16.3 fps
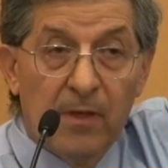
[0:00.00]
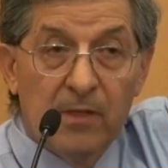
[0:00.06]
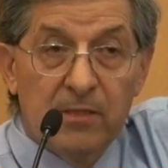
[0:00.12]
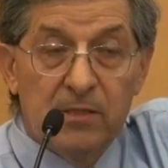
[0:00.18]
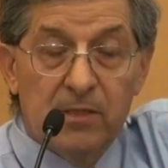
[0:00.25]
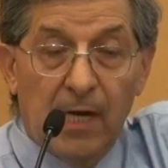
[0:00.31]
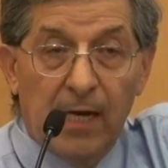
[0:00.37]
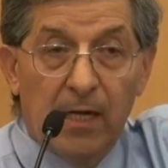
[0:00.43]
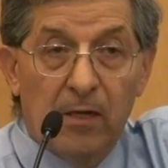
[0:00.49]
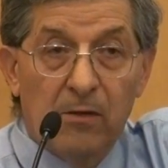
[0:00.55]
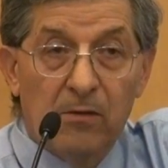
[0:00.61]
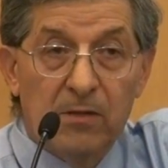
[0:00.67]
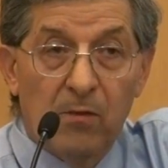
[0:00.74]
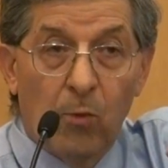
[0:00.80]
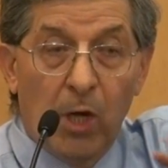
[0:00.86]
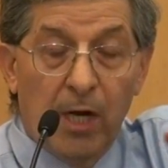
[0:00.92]
cycle
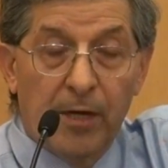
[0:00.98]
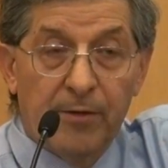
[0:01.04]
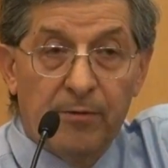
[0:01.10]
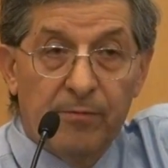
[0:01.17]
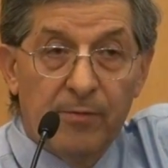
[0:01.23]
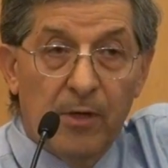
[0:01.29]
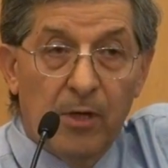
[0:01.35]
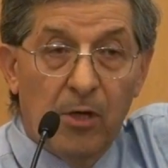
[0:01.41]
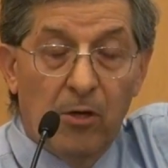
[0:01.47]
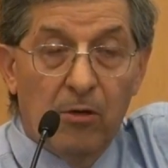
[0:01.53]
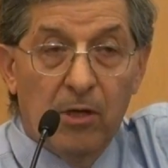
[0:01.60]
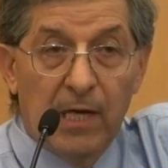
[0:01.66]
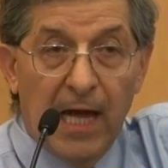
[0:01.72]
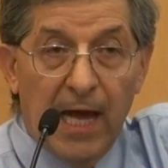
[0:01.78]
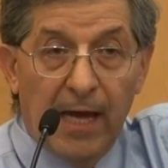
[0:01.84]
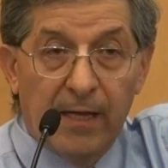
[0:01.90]
of the water
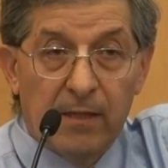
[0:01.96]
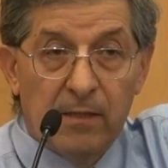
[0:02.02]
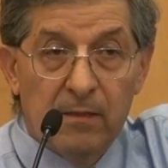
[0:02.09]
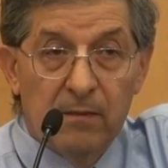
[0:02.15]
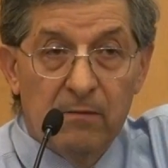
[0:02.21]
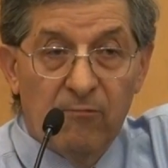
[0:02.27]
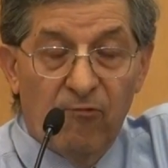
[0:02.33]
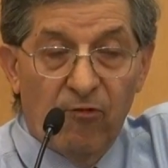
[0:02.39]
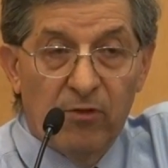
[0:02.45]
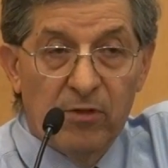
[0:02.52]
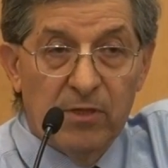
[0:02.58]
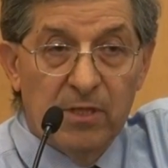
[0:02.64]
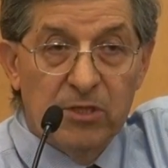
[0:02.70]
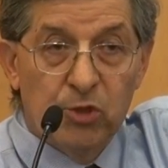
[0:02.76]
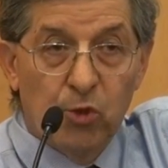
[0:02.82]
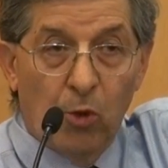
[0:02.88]
on land, from
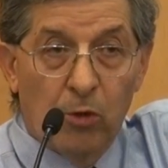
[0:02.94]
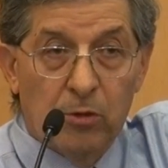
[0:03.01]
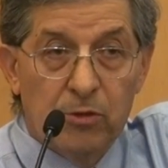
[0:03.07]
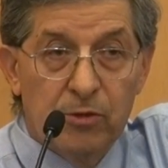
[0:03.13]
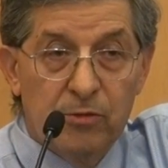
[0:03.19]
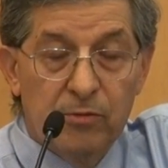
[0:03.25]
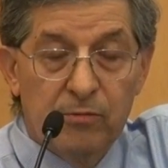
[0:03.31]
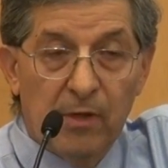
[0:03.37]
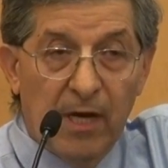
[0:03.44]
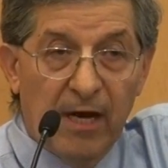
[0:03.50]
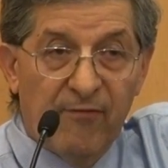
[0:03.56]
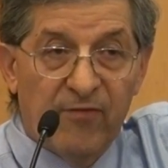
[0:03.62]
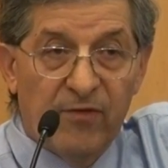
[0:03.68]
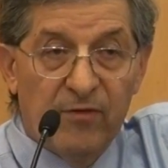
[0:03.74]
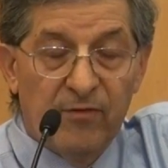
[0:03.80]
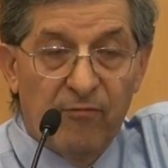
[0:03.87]
the source
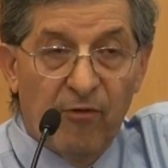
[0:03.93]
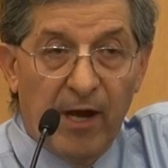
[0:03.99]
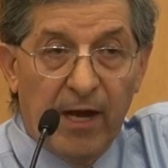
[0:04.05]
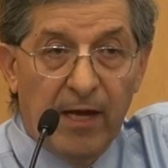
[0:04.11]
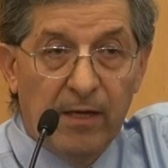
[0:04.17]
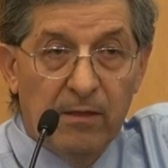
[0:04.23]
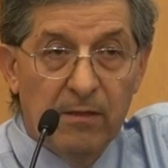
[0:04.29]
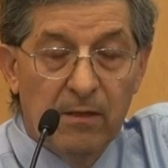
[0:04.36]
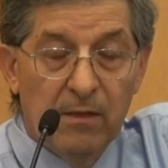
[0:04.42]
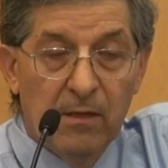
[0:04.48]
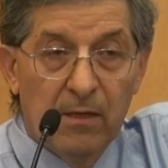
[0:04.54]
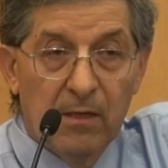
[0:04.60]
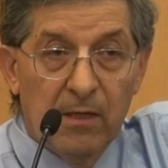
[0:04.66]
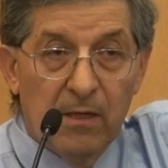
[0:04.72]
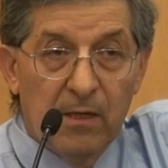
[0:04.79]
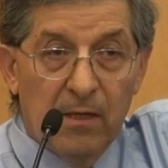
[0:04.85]
after the rain,
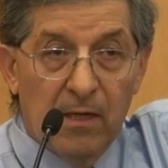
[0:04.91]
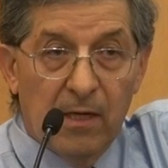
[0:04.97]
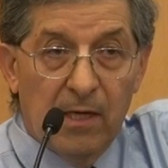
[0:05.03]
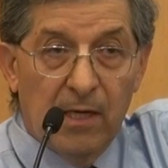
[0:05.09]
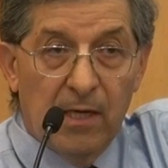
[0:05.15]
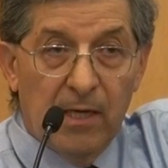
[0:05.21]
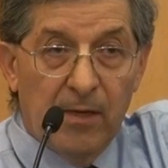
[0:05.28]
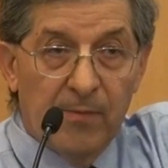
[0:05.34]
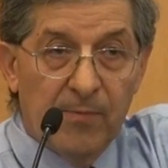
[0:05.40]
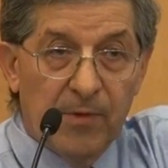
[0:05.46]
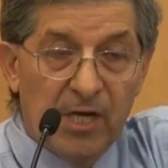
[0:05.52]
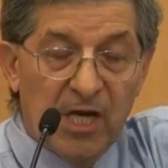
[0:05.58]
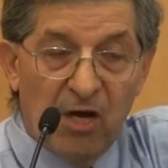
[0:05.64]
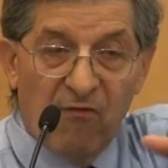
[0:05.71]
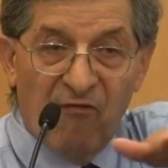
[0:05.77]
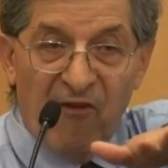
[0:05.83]

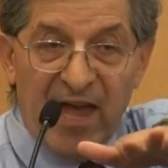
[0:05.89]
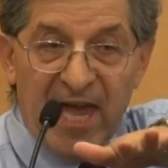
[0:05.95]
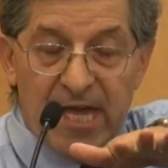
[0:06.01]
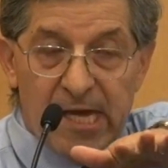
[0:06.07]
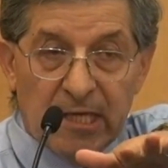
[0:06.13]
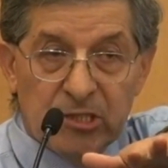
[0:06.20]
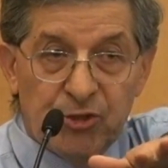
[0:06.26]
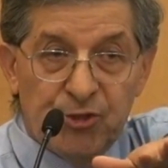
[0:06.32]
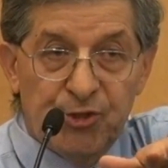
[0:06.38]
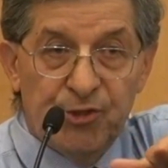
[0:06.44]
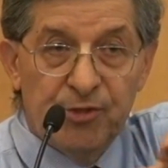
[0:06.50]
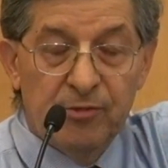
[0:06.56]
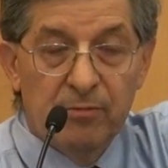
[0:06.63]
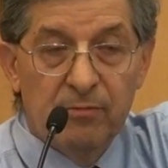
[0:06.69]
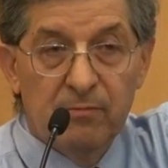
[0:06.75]
conveyance,